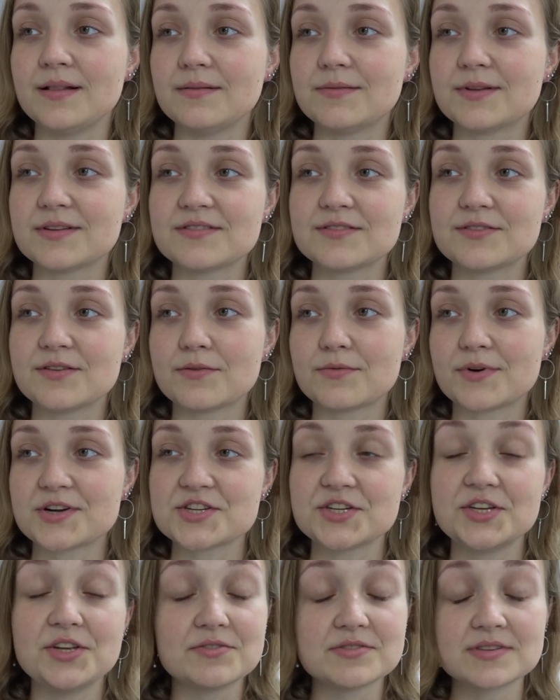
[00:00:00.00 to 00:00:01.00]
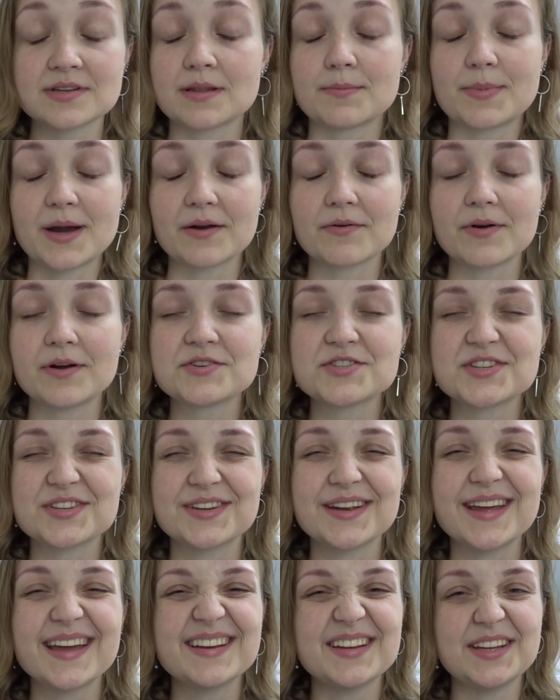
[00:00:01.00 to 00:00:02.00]
listen to the Russian news in the background
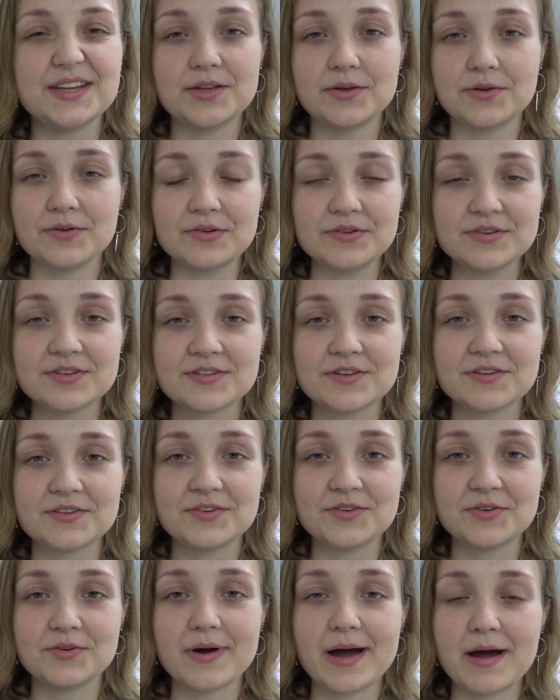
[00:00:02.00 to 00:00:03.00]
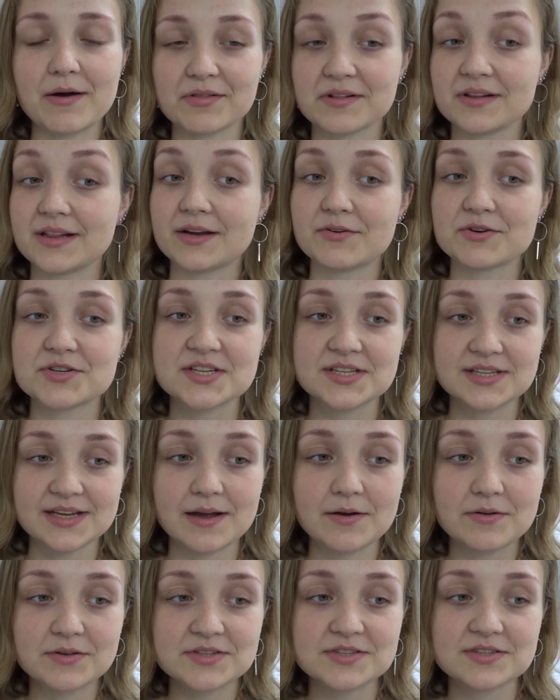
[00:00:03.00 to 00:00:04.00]
just to get used to how the language
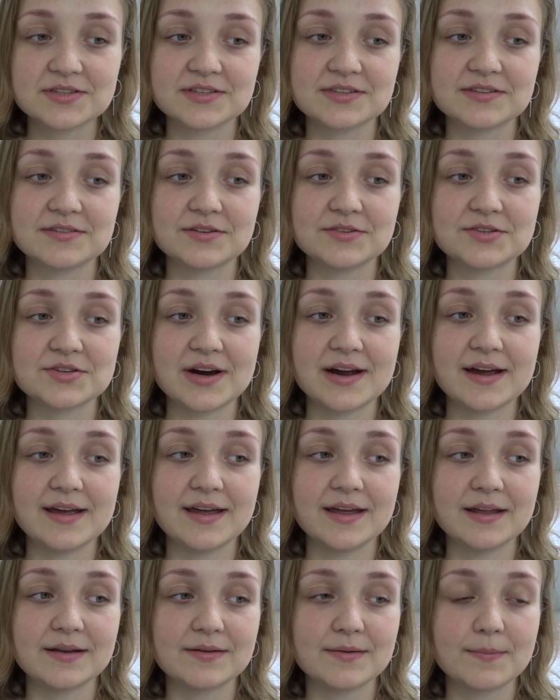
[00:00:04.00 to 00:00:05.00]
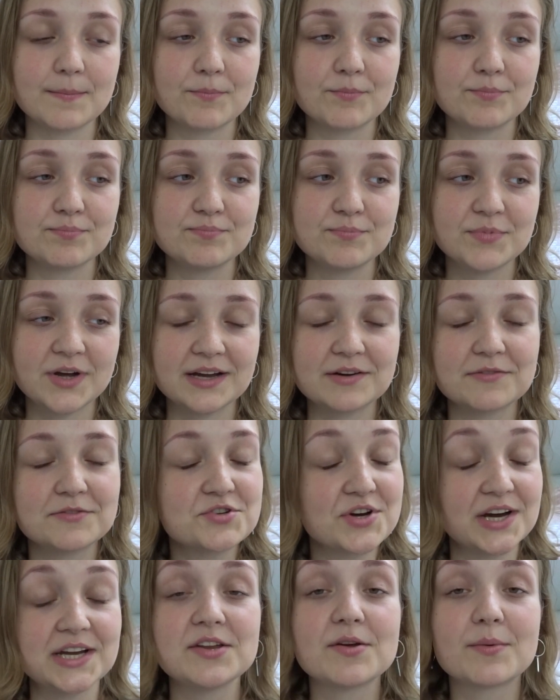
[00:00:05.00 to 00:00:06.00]
sounds, just to try and kind of
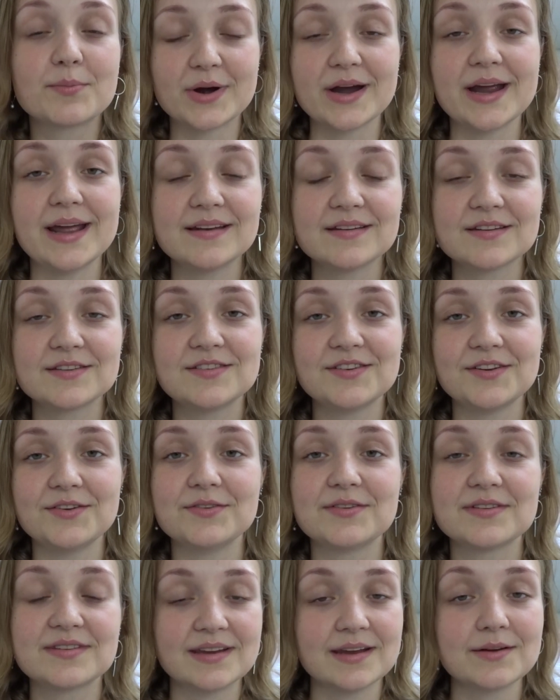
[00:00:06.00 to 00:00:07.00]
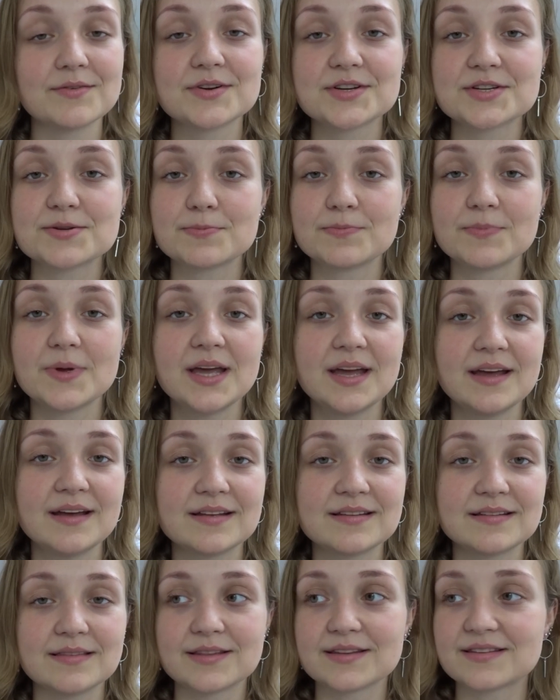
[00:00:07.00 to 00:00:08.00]
train your brain to distinguish
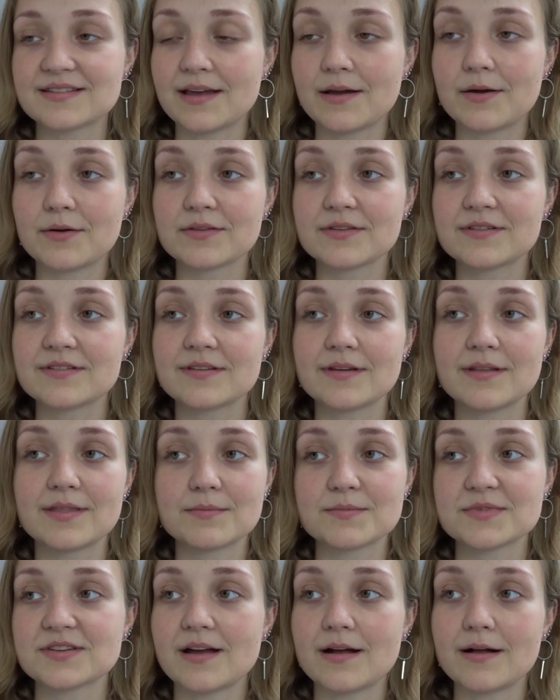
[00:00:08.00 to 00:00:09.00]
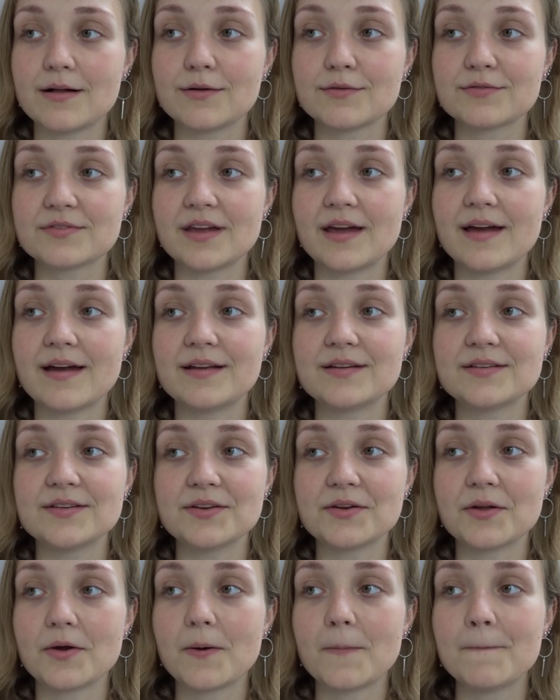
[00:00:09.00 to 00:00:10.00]
the sounds themselves. And
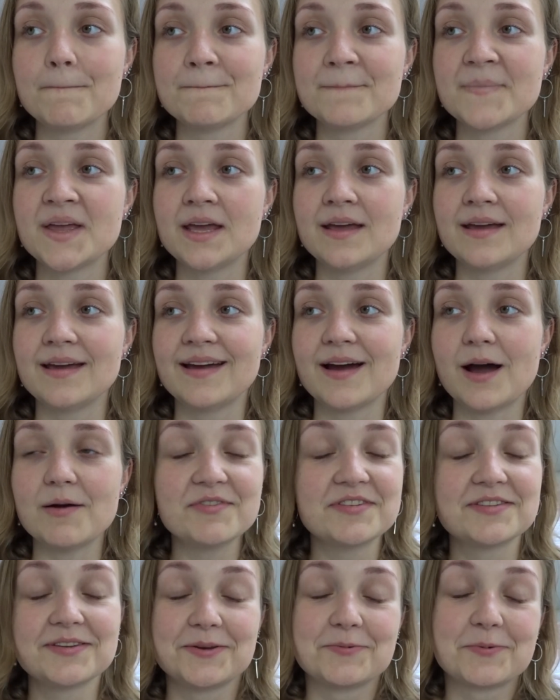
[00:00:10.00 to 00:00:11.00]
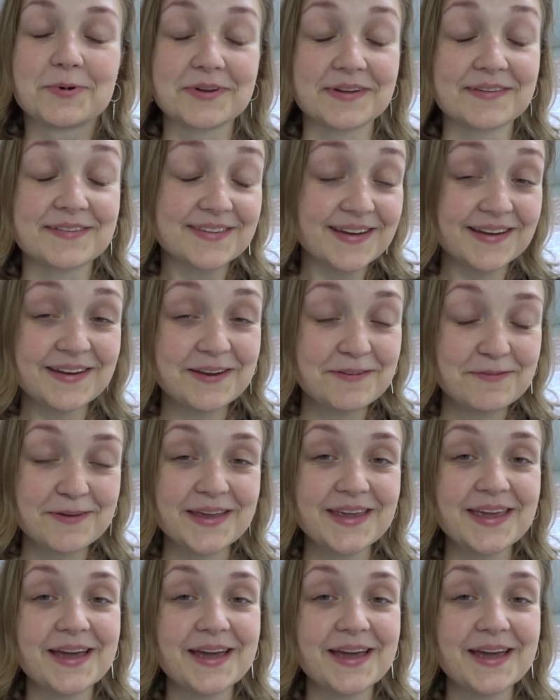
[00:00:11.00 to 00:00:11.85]
obviously you won't understand anything